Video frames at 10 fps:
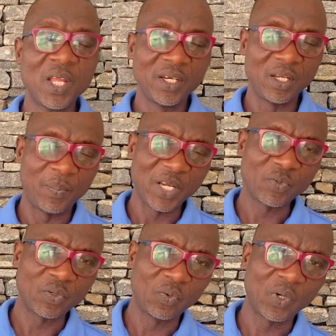The best
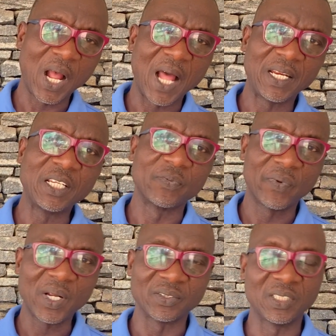way to look at this
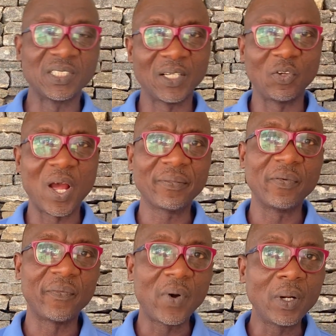first is that you have to
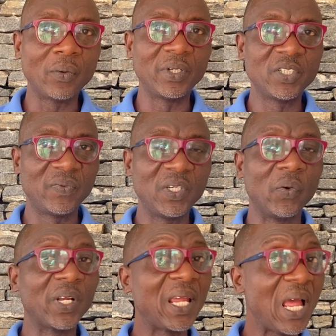follow this
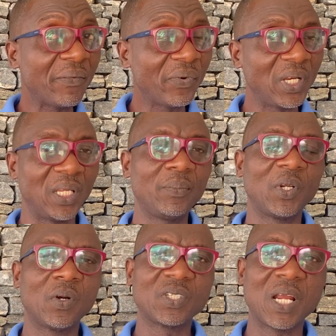video carefully,
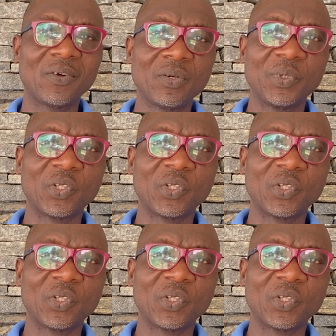because I'm going to be